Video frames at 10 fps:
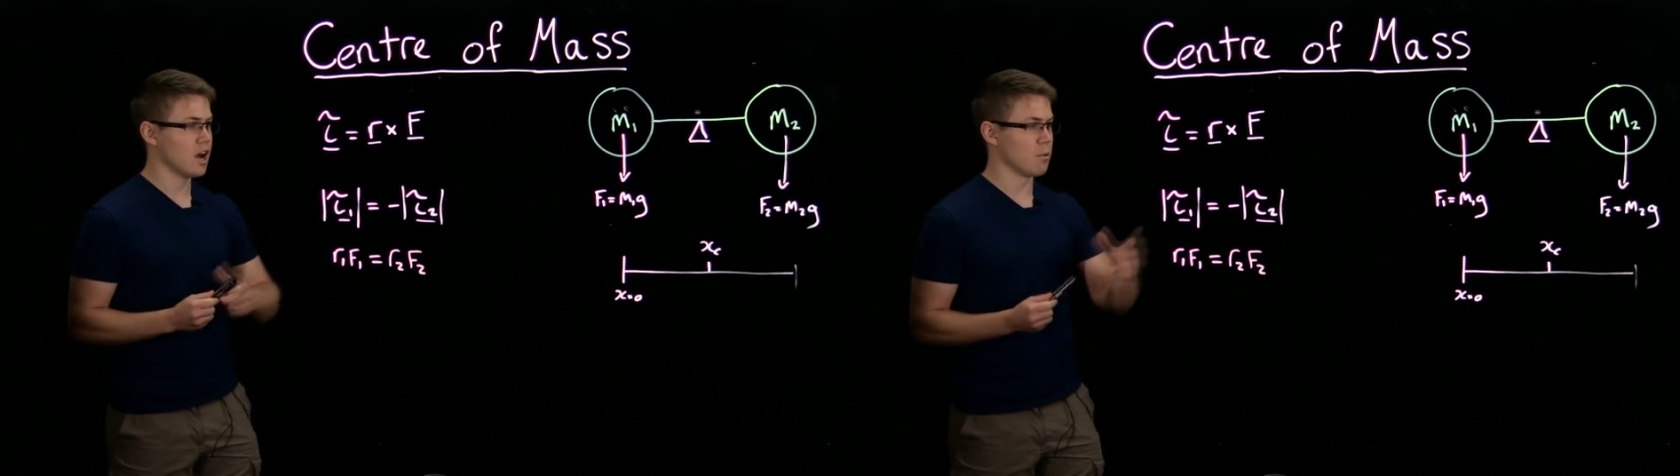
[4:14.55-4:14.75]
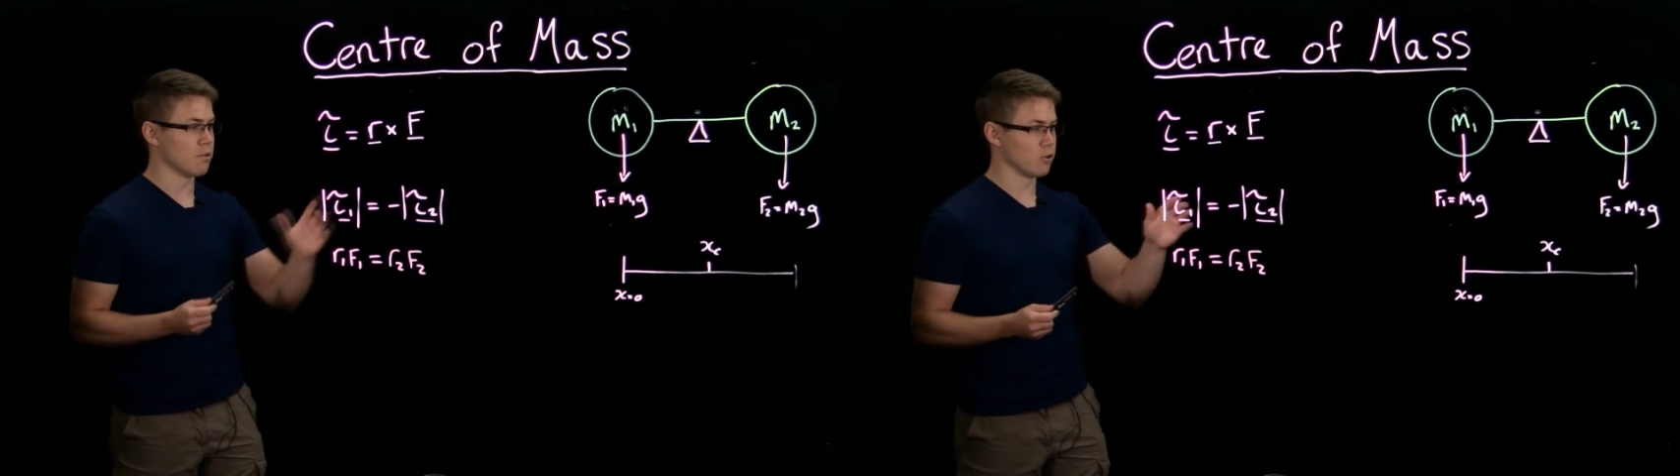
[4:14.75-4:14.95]

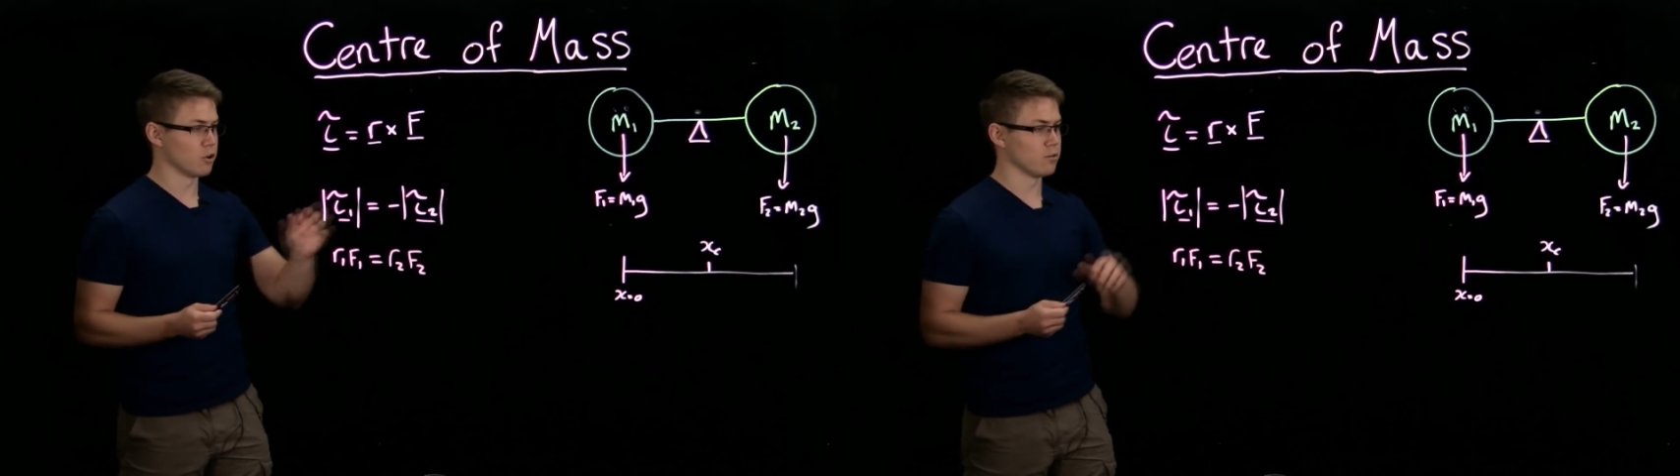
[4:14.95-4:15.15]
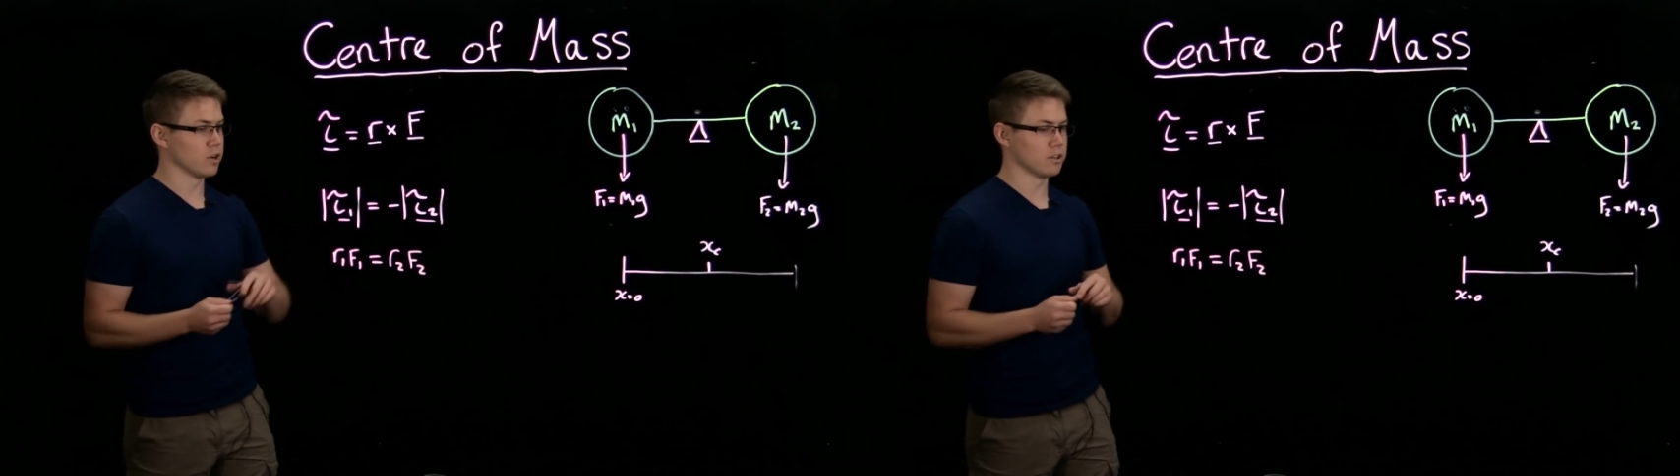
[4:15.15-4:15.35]
We've
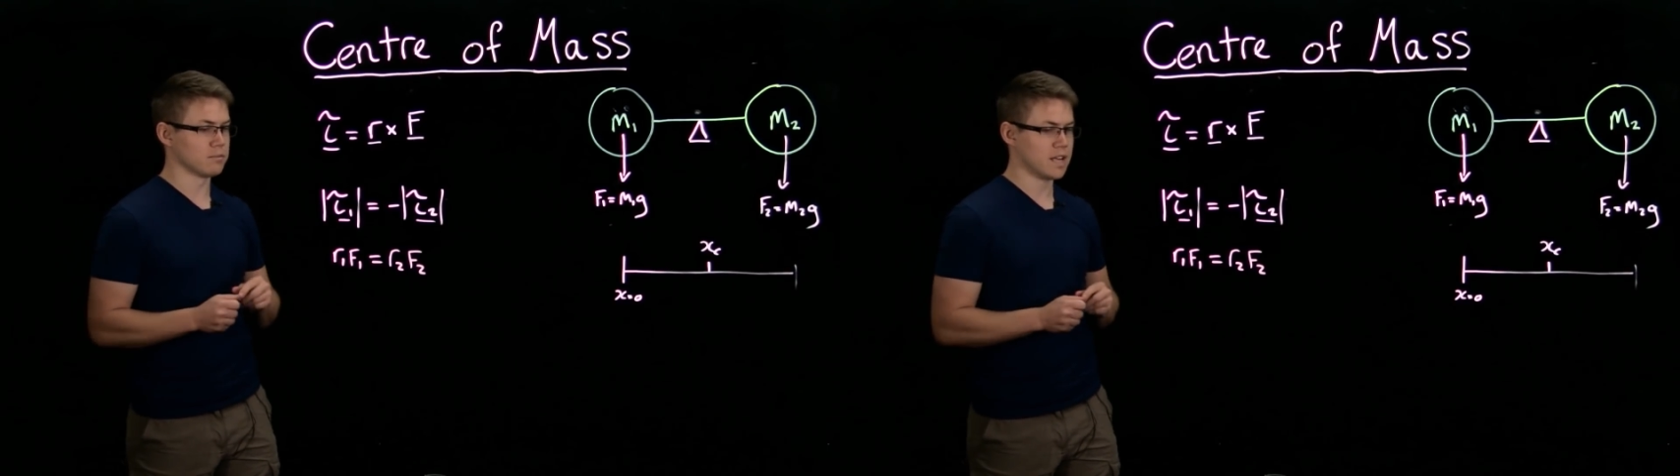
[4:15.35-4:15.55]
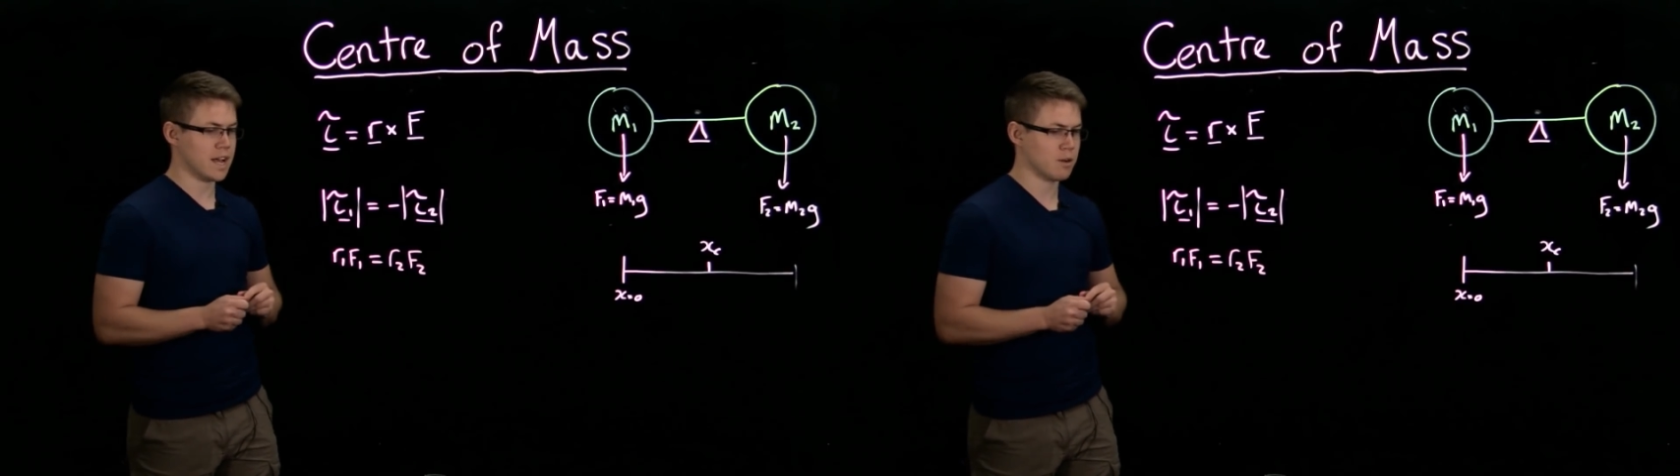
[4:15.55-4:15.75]
already written them
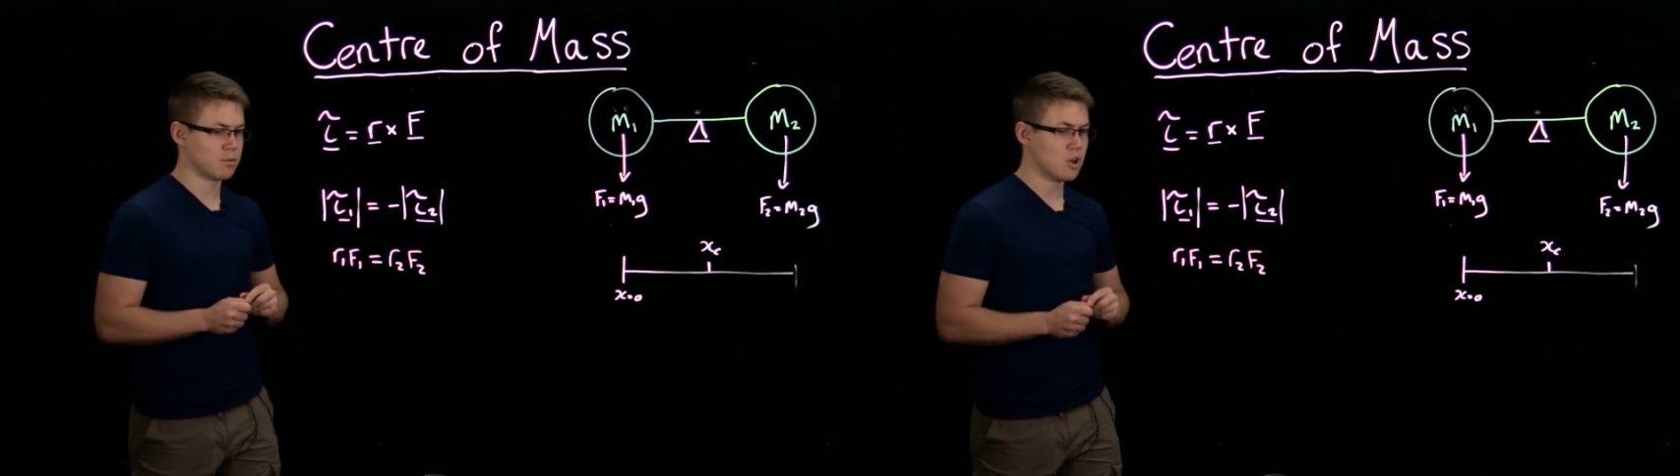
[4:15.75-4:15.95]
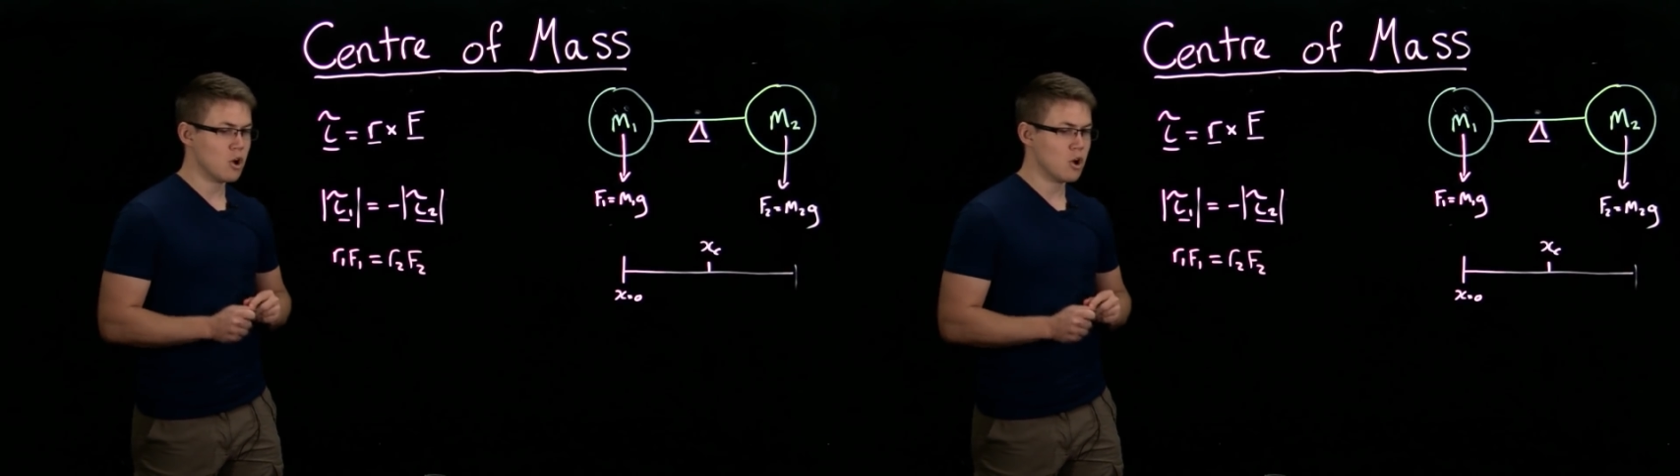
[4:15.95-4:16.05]
down.